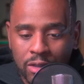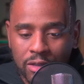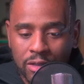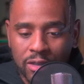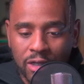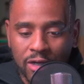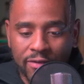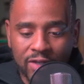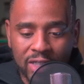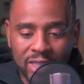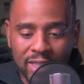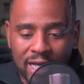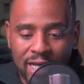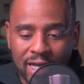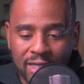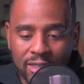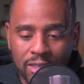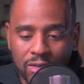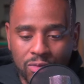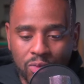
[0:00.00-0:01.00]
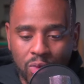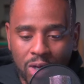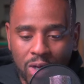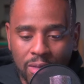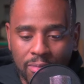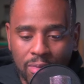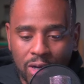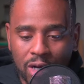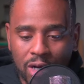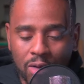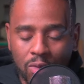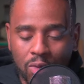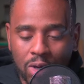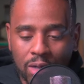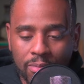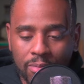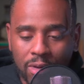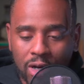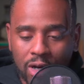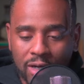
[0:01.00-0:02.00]
the serving size is one bar.
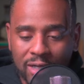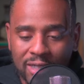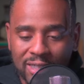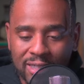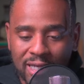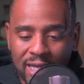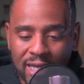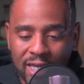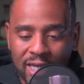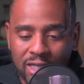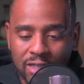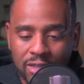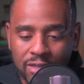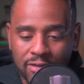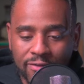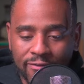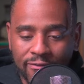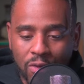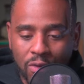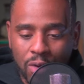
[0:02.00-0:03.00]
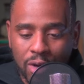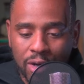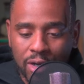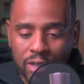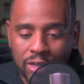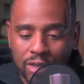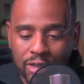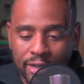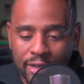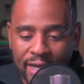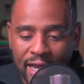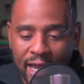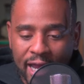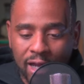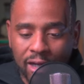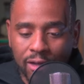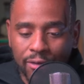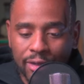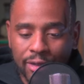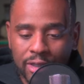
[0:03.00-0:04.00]
One bar contains 400
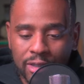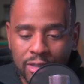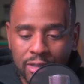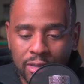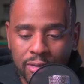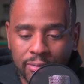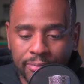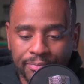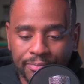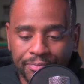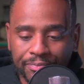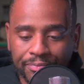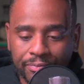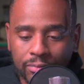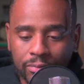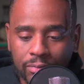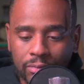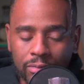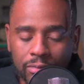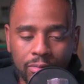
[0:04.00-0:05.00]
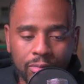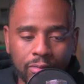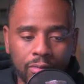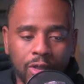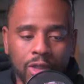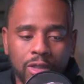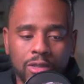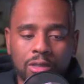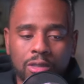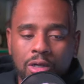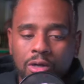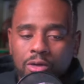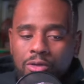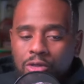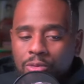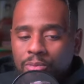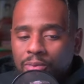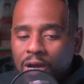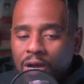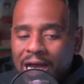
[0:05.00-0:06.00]
calories. So
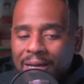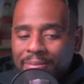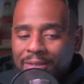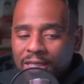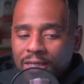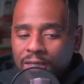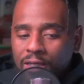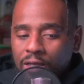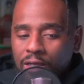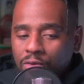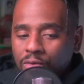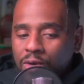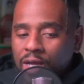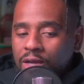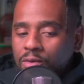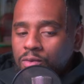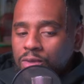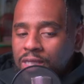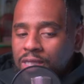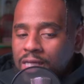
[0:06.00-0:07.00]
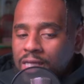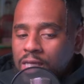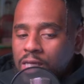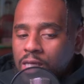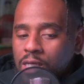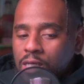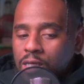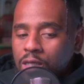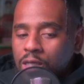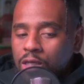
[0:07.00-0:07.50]
you probably can get away with eating